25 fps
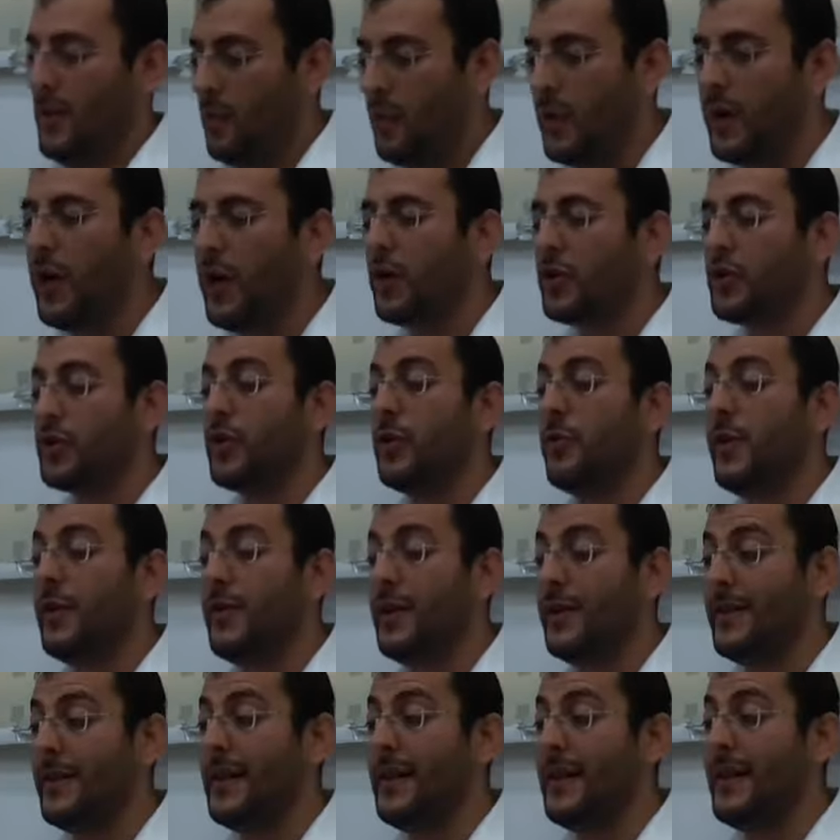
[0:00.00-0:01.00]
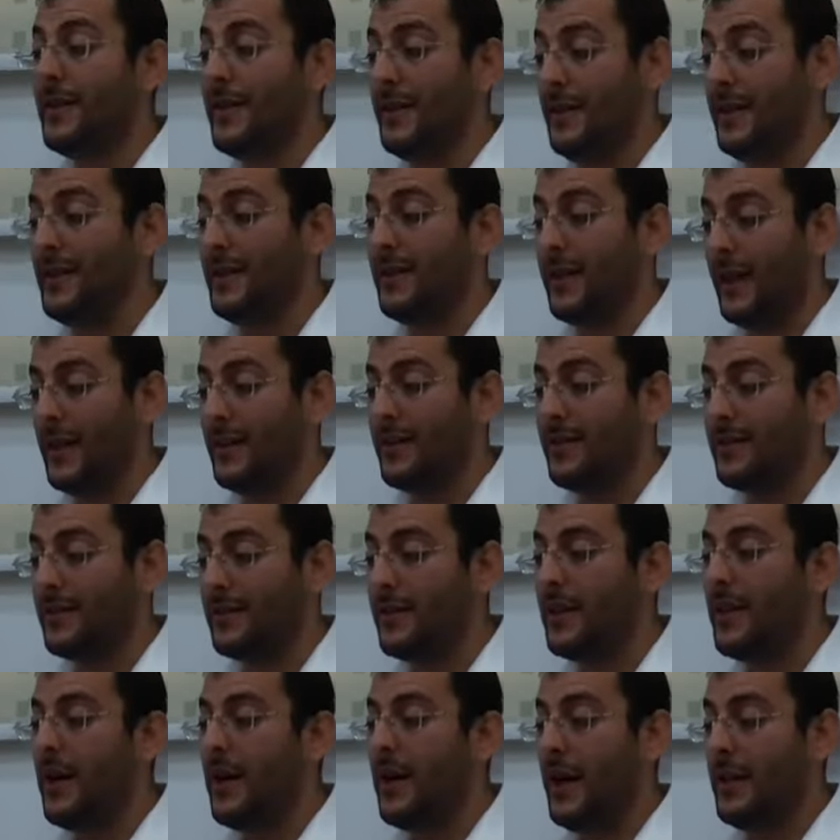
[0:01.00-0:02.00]
We're not sure what the din is in this
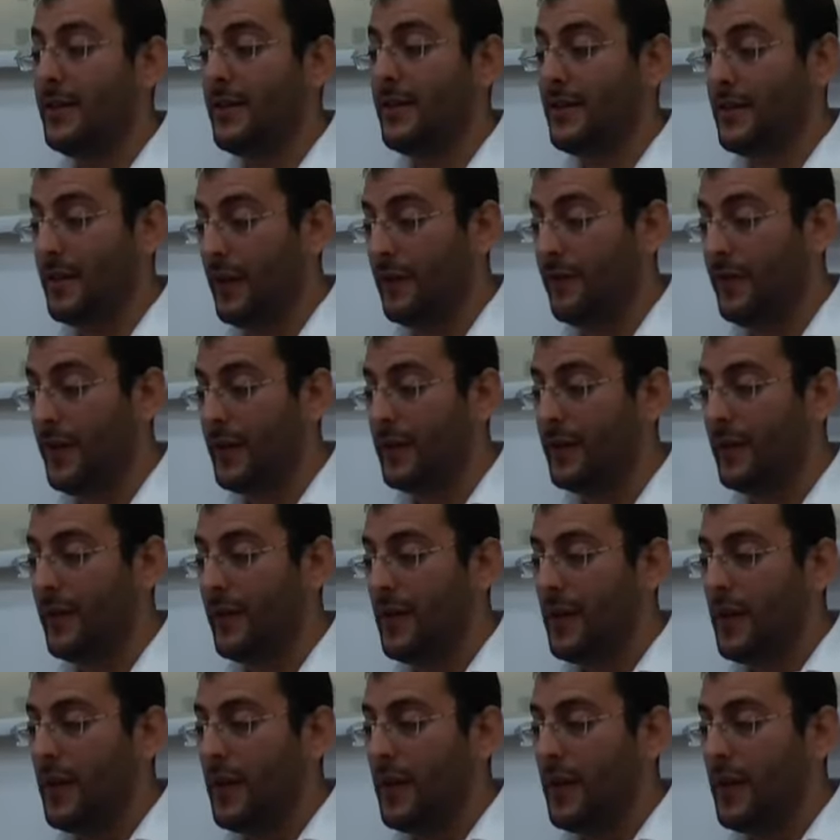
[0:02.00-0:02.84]
case. It's a safek.